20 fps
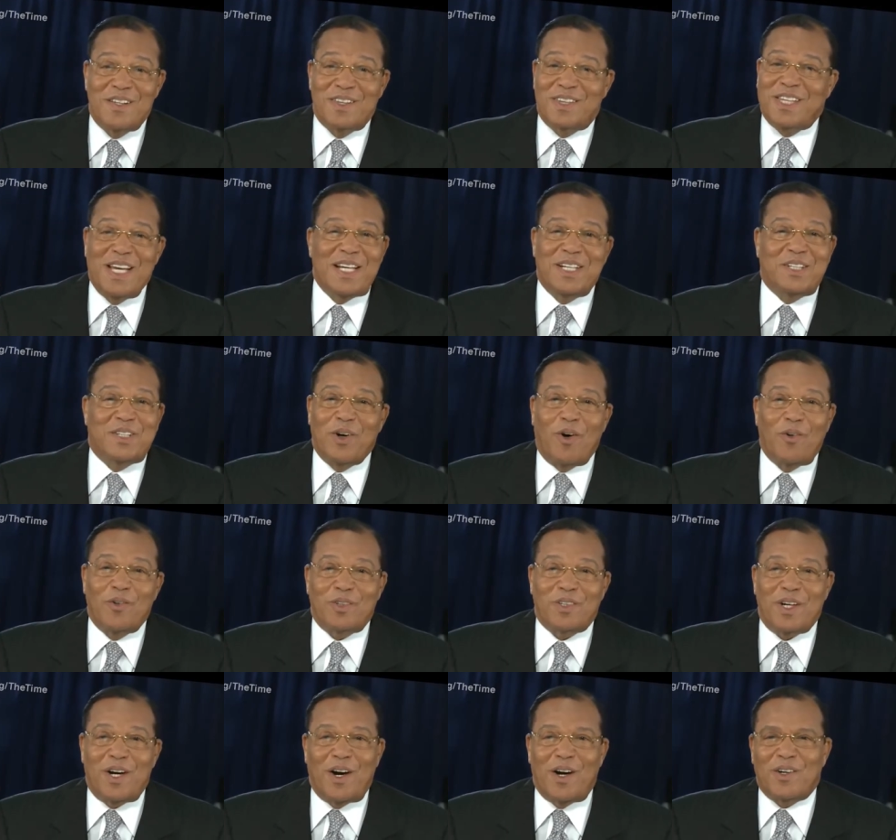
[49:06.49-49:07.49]
they
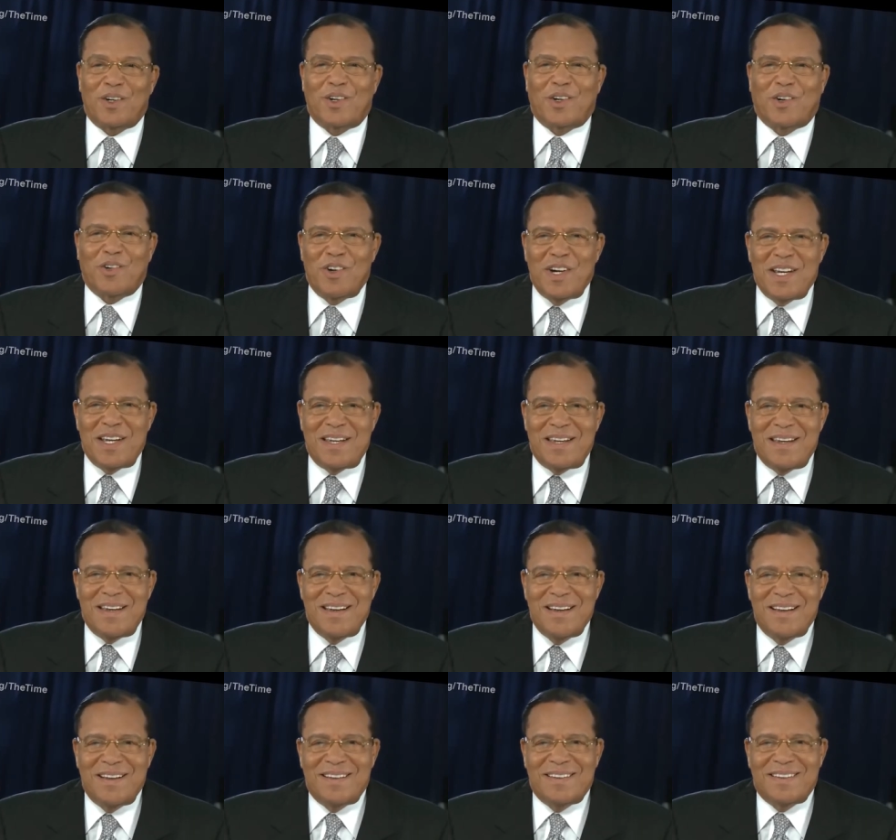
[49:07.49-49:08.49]
don't
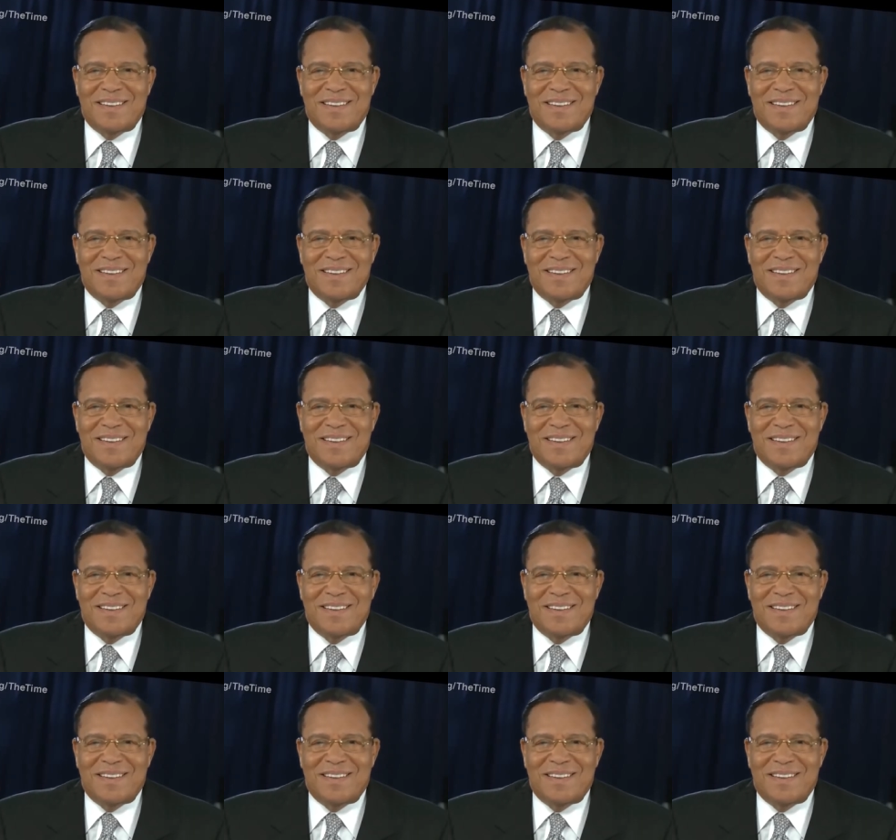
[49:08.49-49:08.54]
agree